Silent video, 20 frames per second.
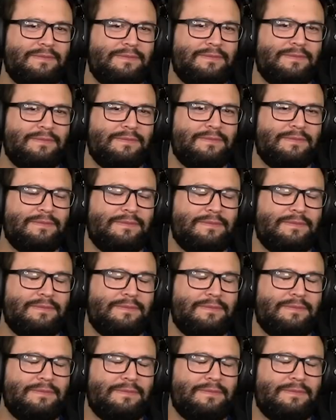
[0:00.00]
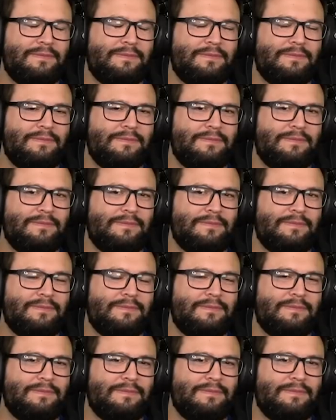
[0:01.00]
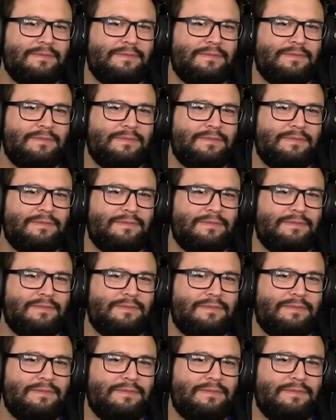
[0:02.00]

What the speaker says: This person isn't speaking.